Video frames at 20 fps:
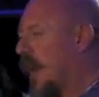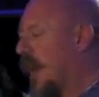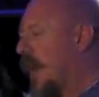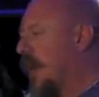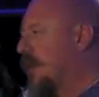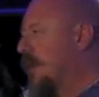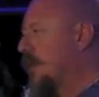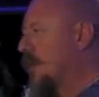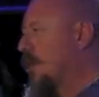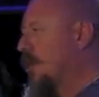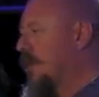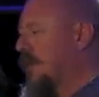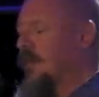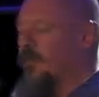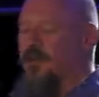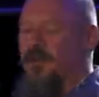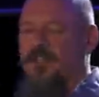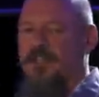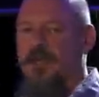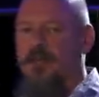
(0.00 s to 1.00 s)
I know, you know,
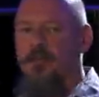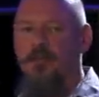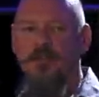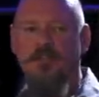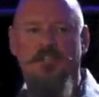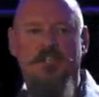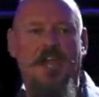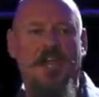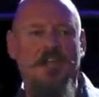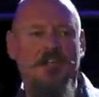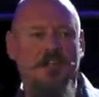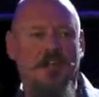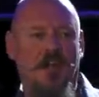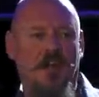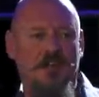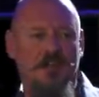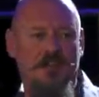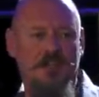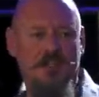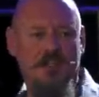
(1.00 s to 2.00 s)
for example, Jack
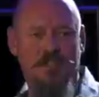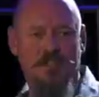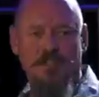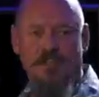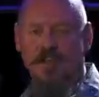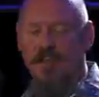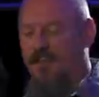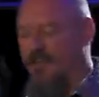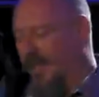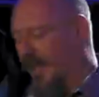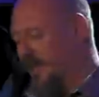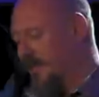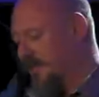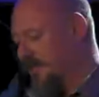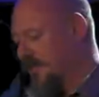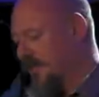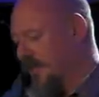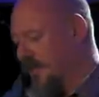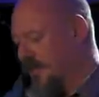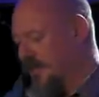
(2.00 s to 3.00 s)
Donovan stood, not
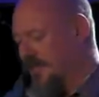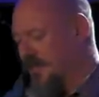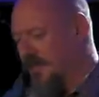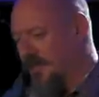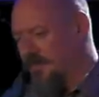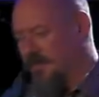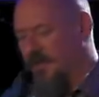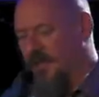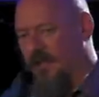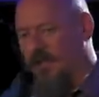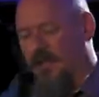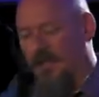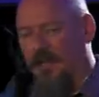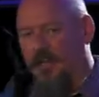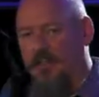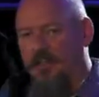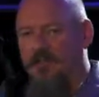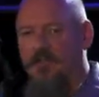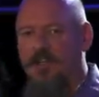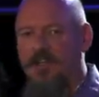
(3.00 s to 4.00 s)
necessarily on this stage, but on
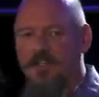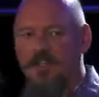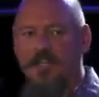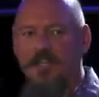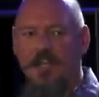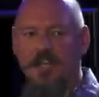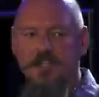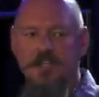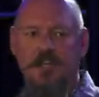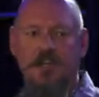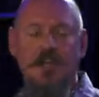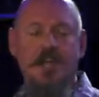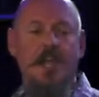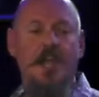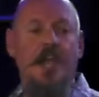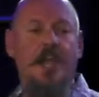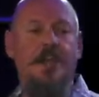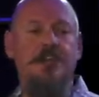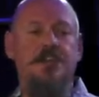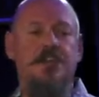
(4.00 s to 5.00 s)
a convention last year,
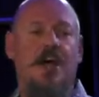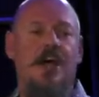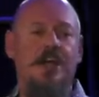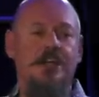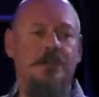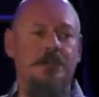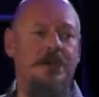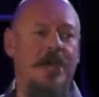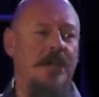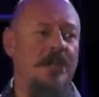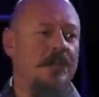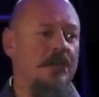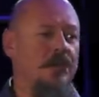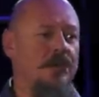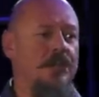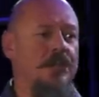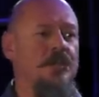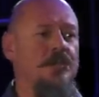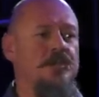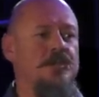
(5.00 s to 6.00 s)
and talked about
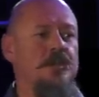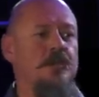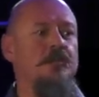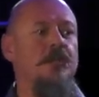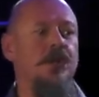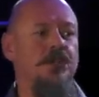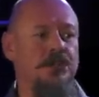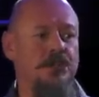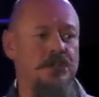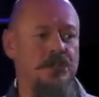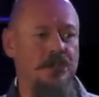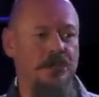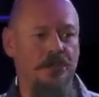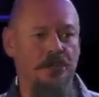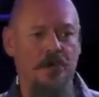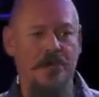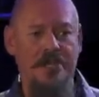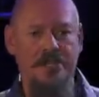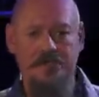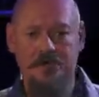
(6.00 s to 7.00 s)
literally there's a multitude of
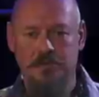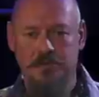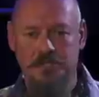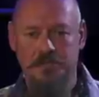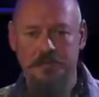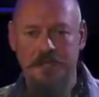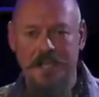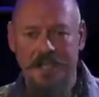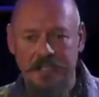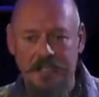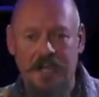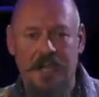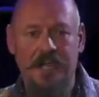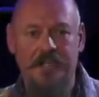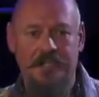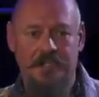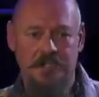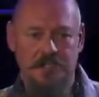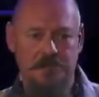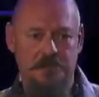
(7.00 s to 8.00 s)
ways in which
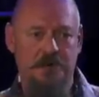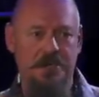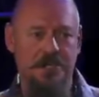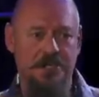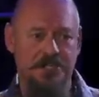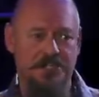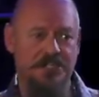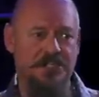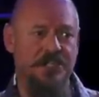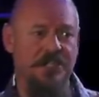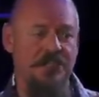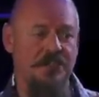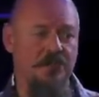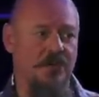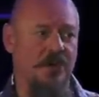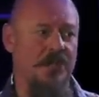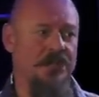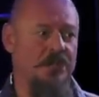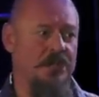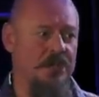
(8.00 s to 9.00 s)
mankind can spread its seed
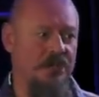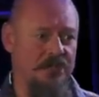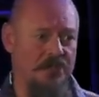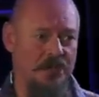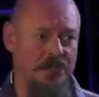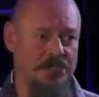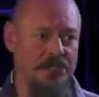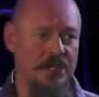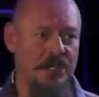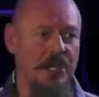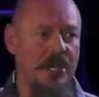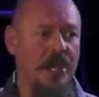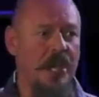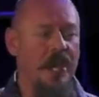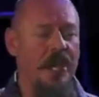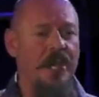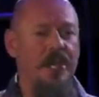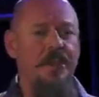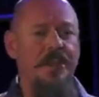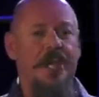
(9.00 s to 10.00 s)
throughout the universe.
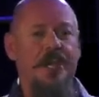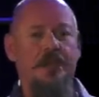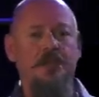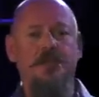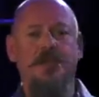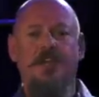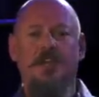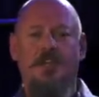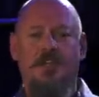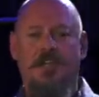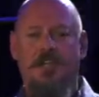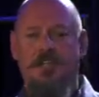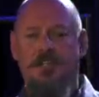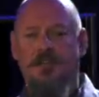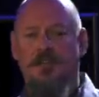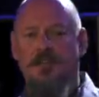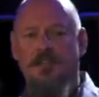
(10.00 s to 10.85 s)
And that can be intellectual.